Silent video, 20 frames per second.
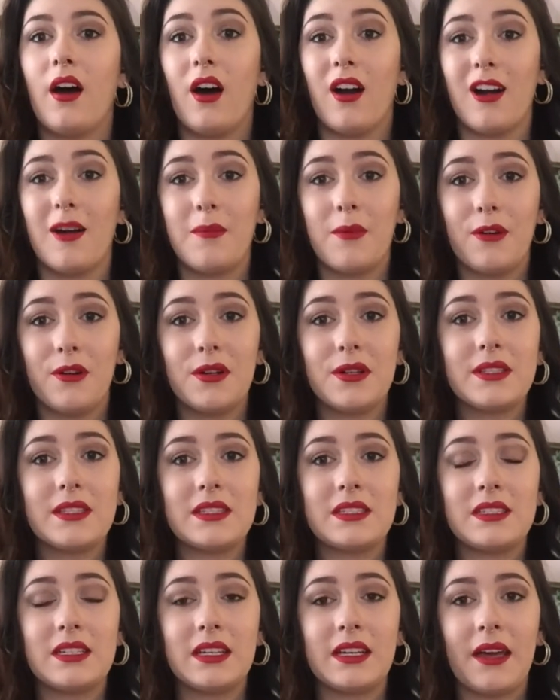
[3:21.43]
armholes
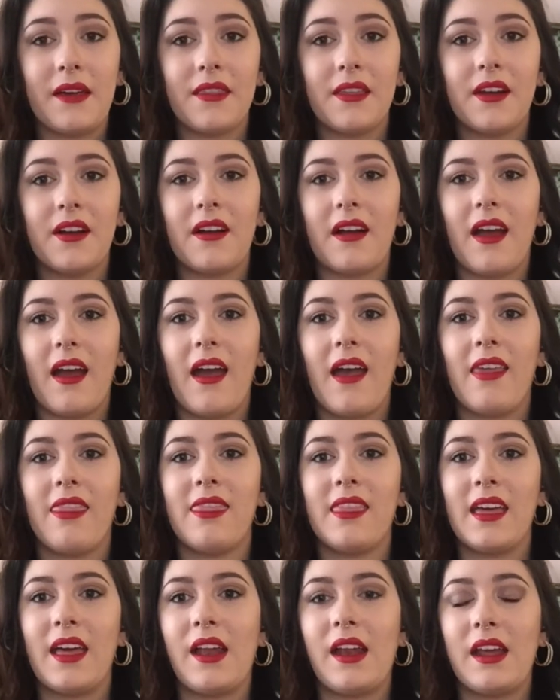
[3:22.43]
together
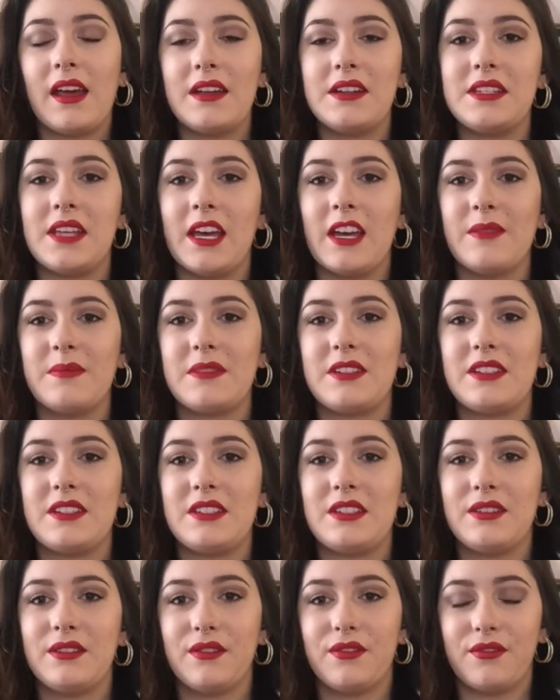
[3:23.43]
and then attempt
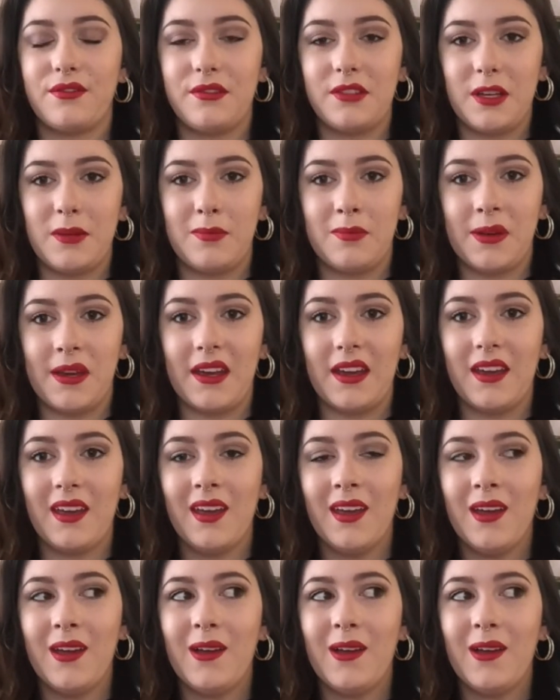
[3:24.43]
to flip it